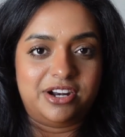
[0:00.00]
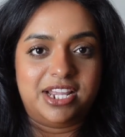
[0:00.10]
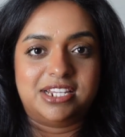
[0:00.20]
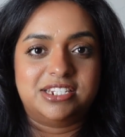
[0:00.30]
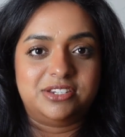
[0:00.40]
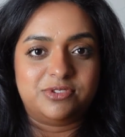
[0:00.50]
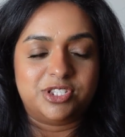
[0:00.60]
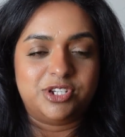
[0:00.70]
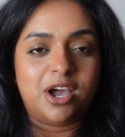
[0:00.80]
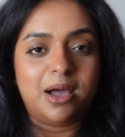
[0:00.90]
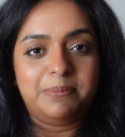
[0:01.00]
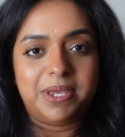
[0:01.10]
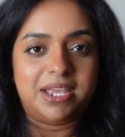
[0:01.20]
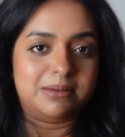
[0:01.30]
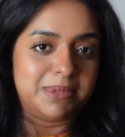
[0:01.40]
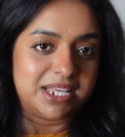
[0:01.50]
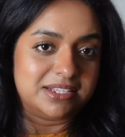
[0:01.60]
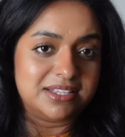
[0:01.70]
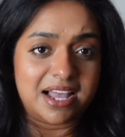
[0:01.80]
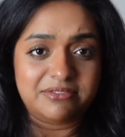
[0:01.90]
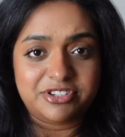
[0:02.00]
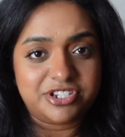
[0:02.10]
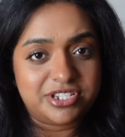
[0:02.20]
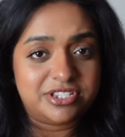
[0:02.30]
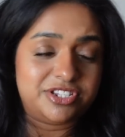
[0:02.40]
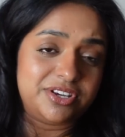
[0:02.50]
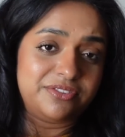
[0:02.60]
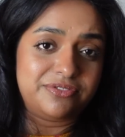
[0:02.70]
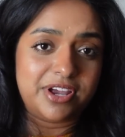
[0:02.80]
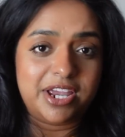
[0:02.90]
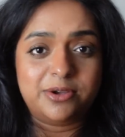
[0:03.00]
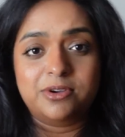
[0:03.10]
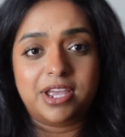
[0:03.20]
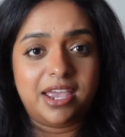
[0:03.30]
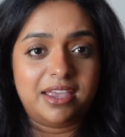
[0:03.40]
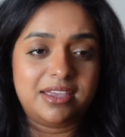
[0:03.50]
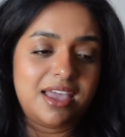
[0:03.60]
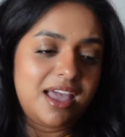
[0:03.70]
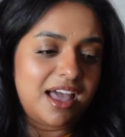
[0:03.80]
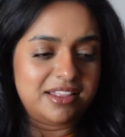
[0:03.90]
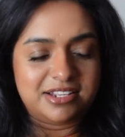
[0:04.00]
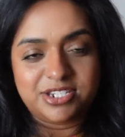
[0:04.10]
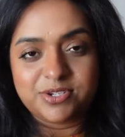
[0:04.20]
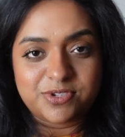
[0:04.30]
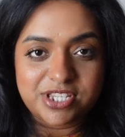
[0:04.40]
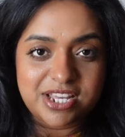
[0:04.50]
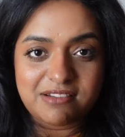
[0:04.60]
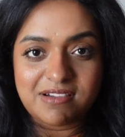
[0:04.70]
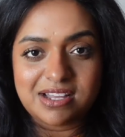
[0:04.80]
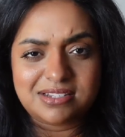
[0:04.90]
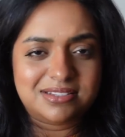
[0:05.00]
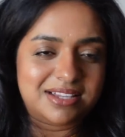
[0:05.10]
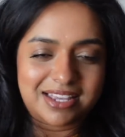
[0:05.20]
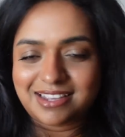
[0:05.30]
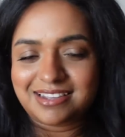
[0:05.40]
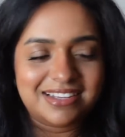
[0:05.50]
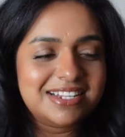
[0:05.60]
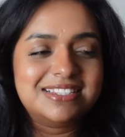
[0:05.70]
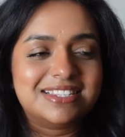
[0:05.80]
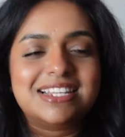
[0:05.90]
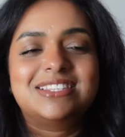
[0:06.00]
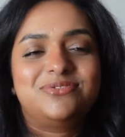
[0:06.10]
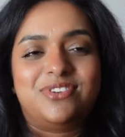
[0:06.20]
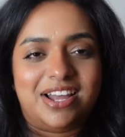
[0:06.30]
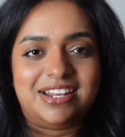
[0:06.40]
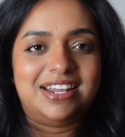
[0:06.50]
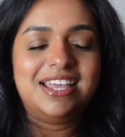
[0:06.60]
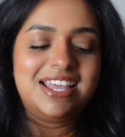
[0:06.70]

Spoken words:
Like, she was chopping and making sandwiches, stir fry, cooking, and then she would serve us. Like, it's fun.